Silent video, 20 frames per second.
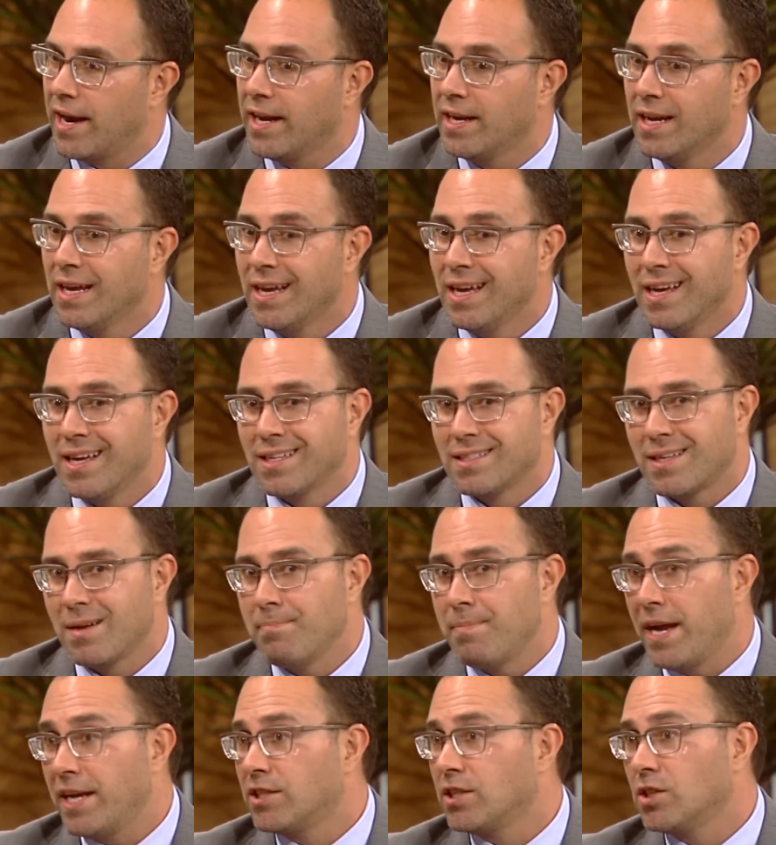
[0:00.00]
it.
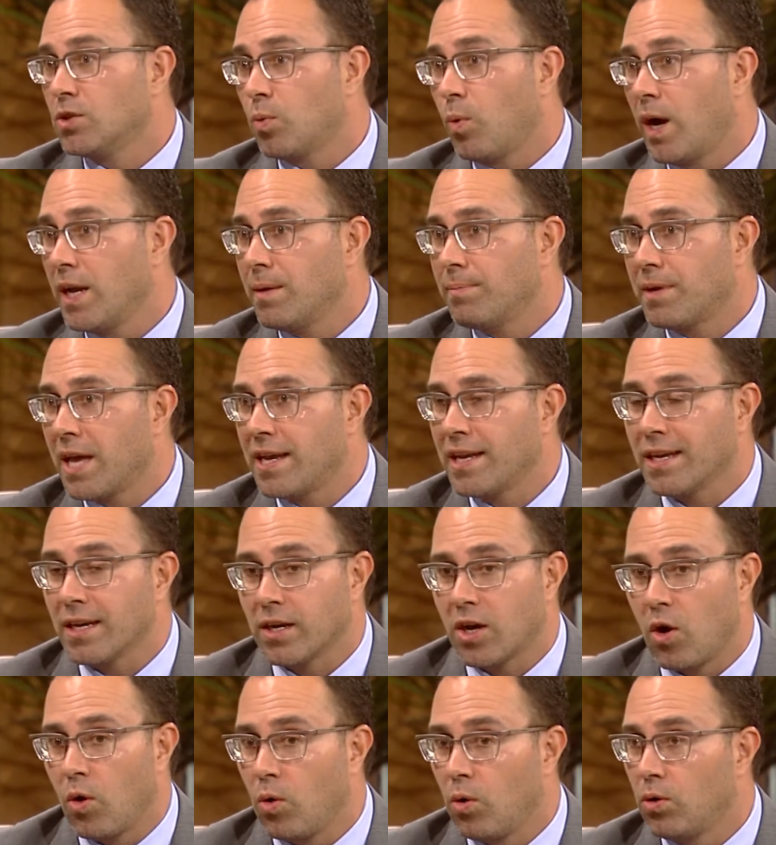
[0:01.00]
Some patients wind up getting a
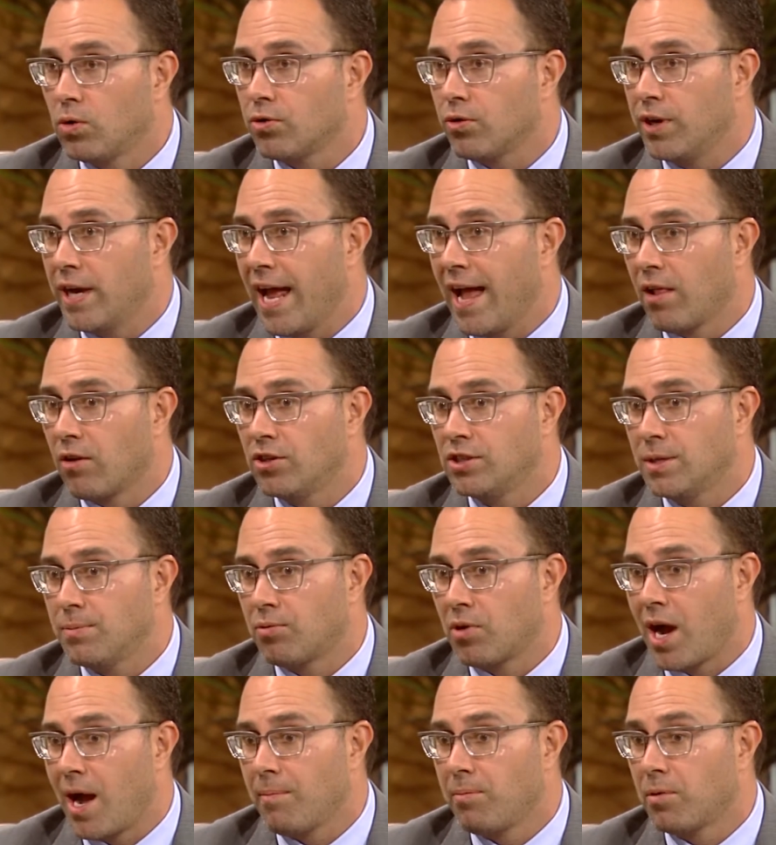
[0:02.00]
cold or an allergy
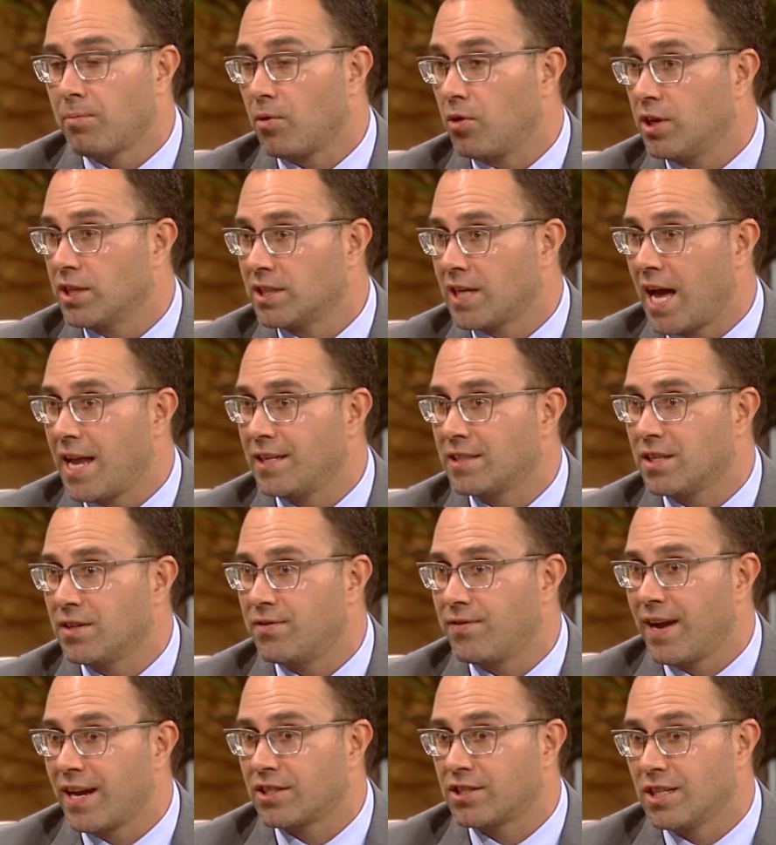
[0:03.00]
problem or a sinus
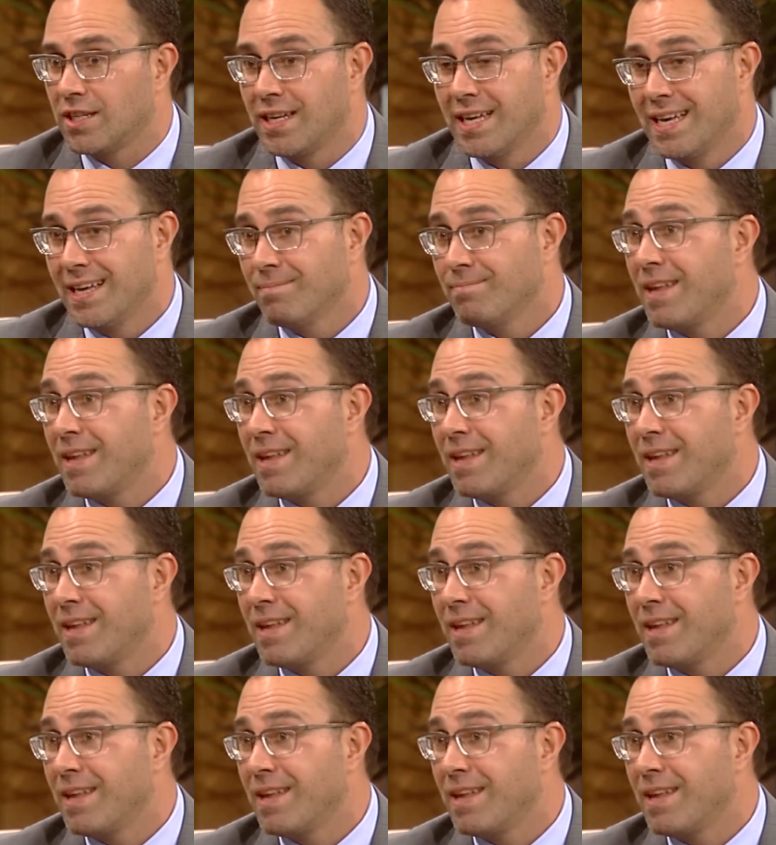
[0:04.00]
infection,